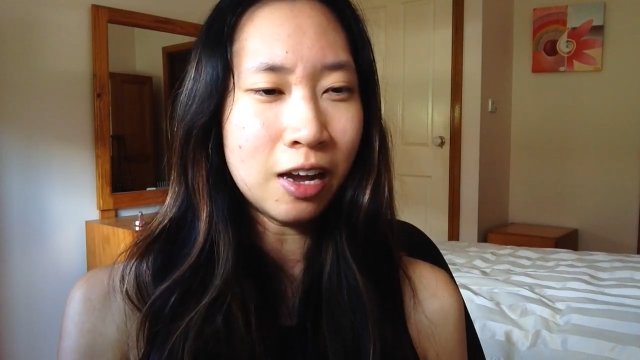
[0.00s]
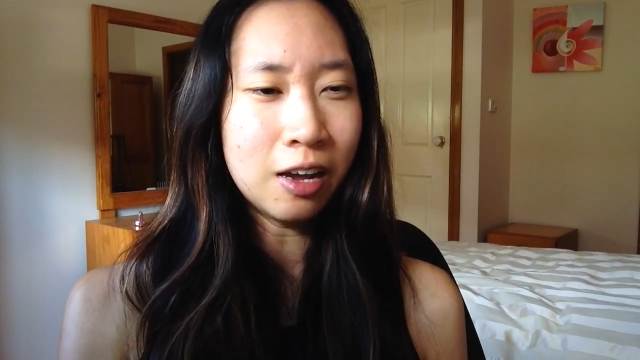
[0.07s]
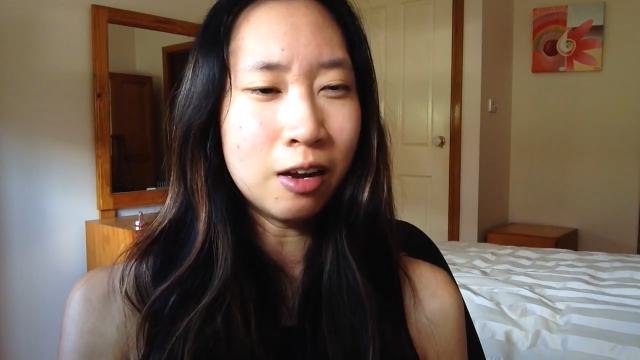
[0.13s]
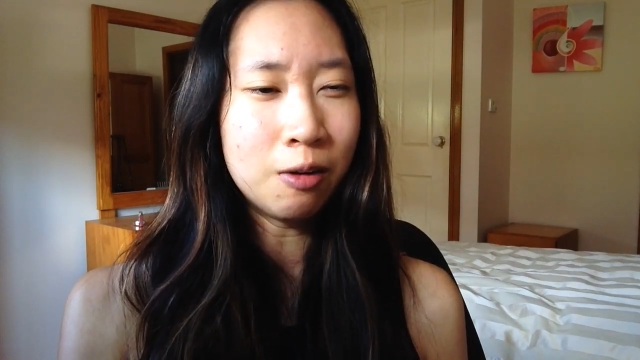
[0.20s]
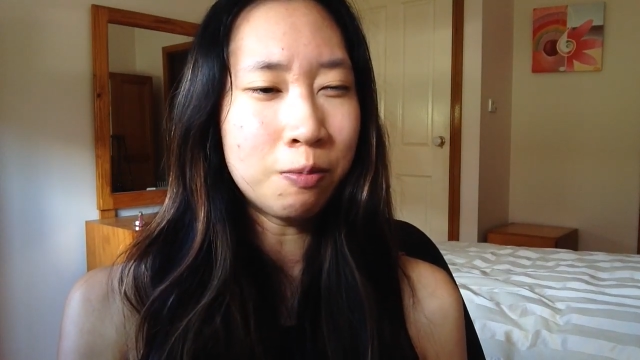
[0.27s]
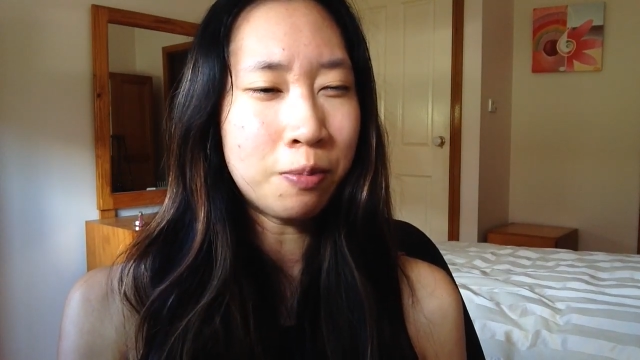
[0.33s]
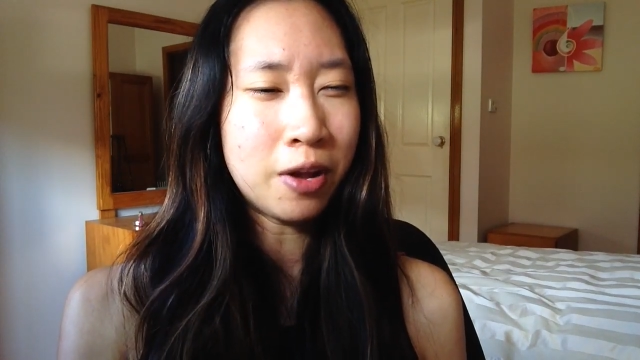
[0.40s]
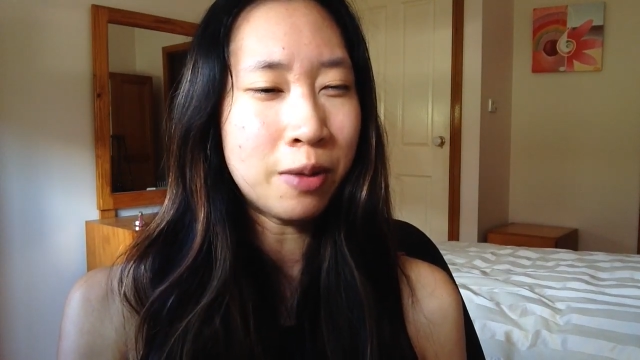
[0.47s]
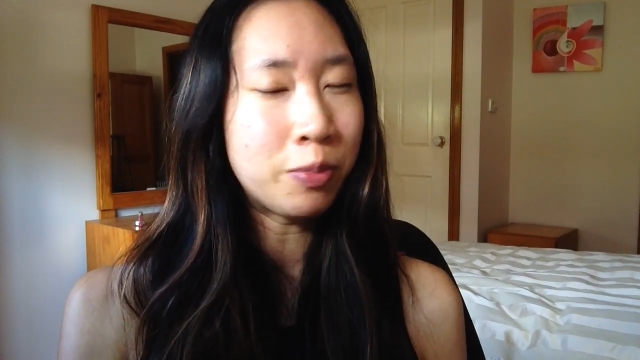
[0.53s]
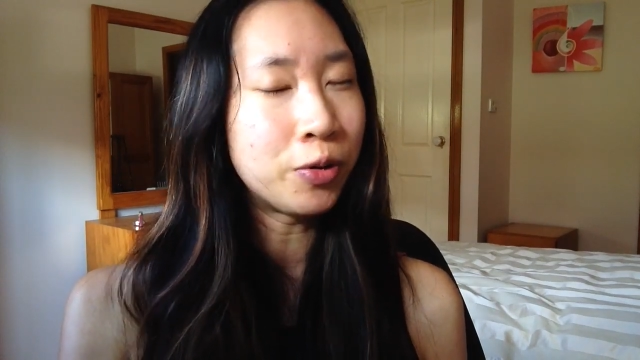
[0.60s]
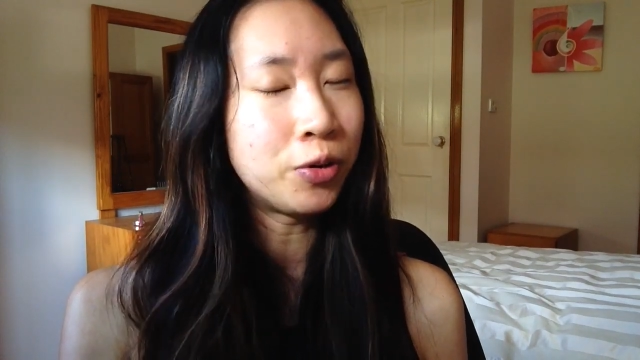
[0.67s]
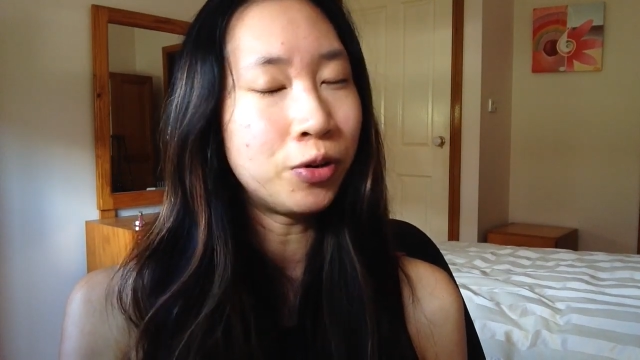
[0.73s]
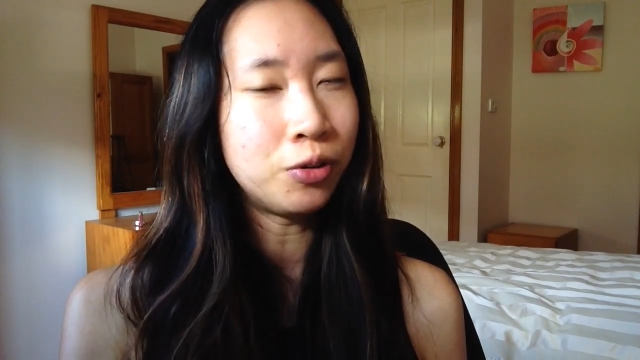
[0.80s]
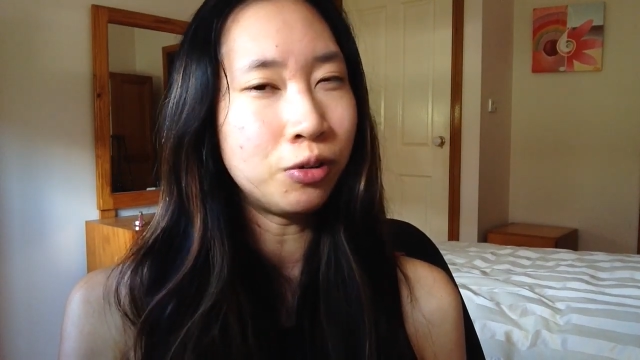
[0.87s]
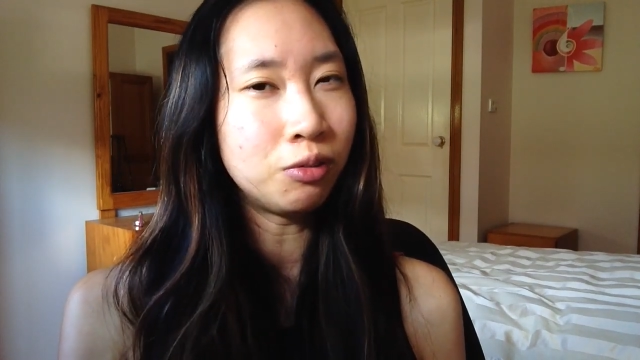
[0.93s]
and people
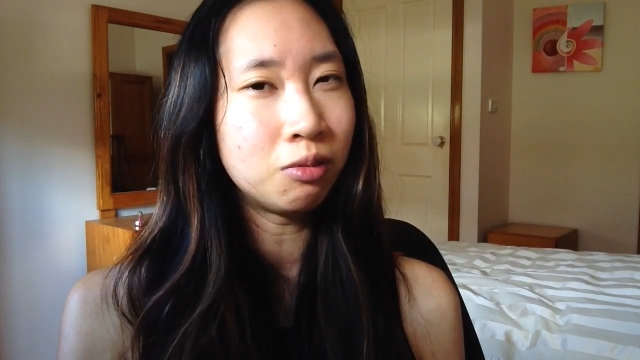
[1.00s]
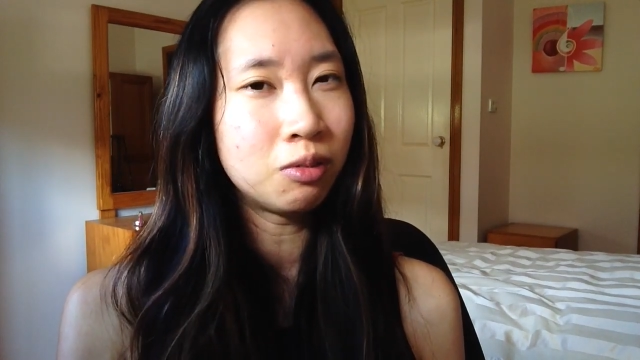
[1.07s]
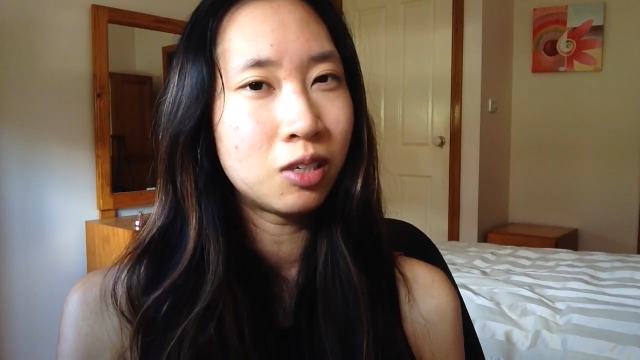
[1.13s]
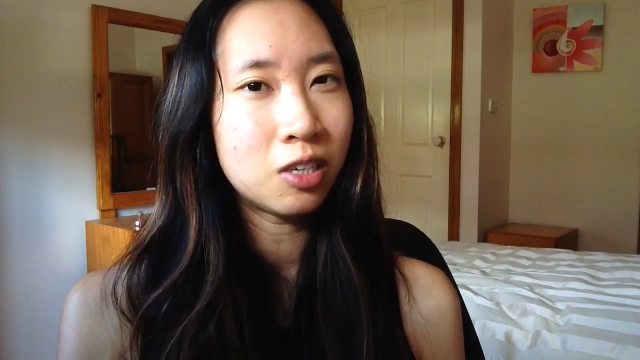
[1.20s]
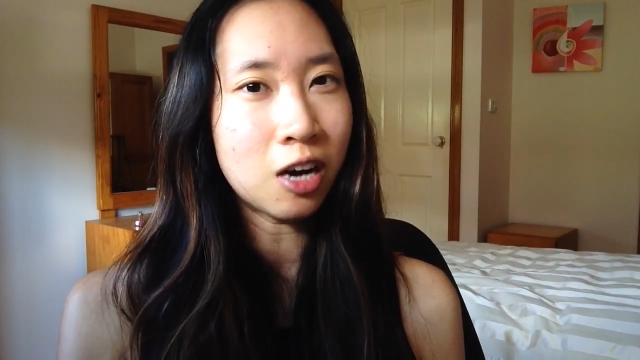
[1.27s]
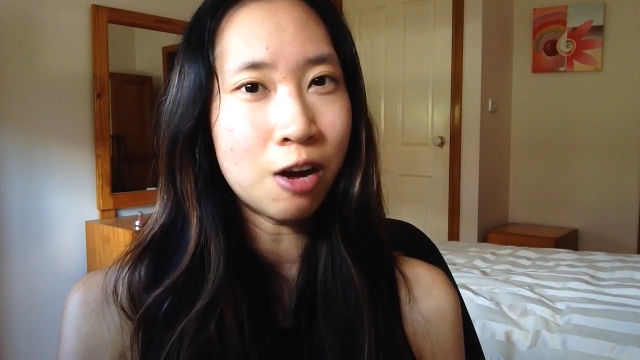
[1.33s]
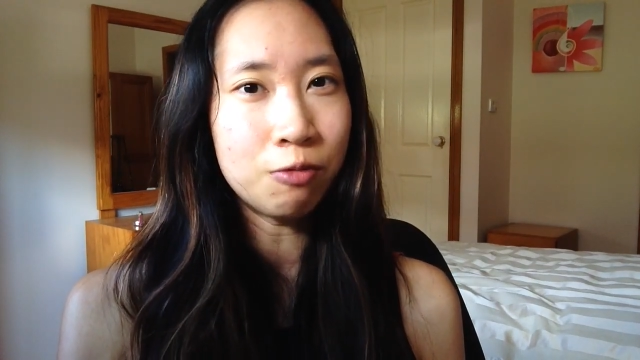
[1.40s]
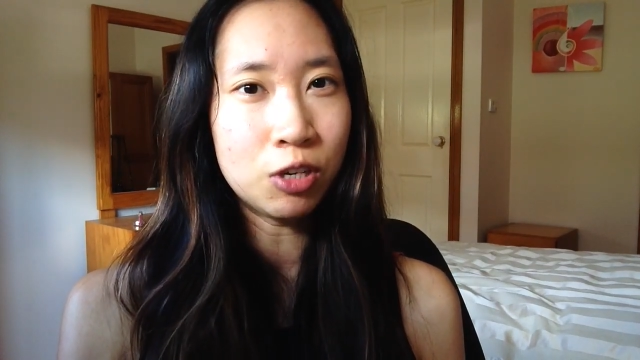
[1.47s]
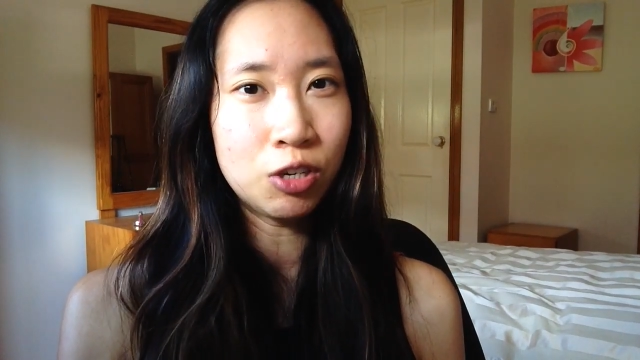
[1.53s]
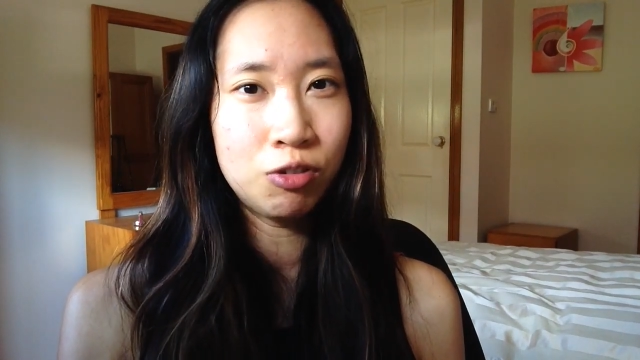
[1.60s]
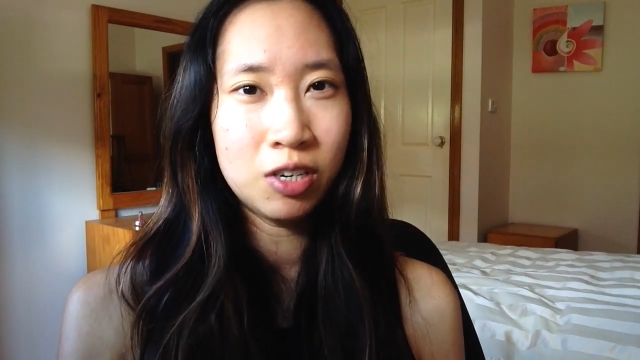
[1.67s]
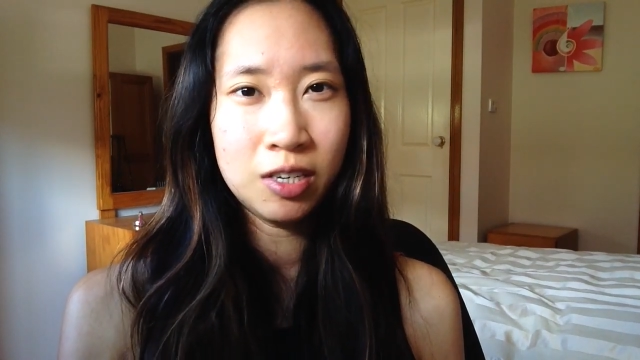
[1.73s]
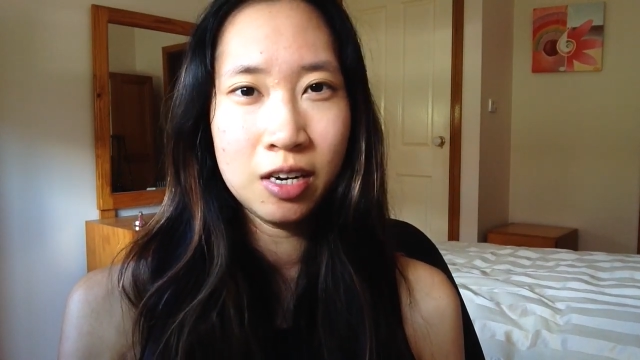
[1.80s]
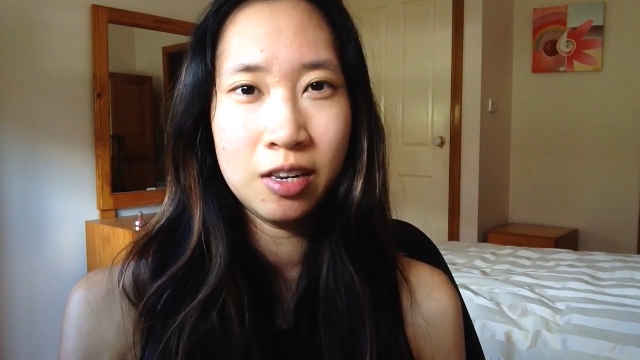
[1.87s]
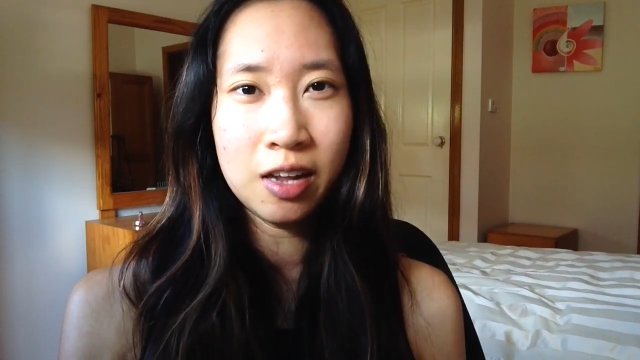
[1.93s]
who start
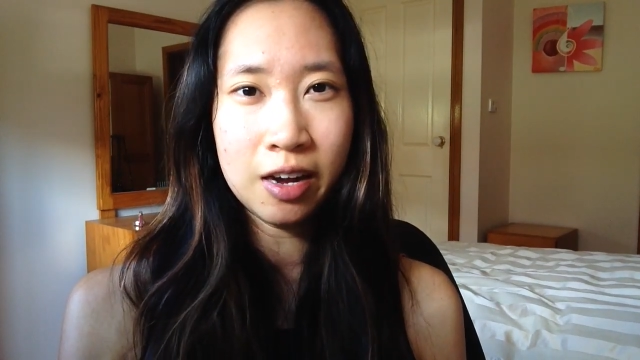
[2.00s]
restricting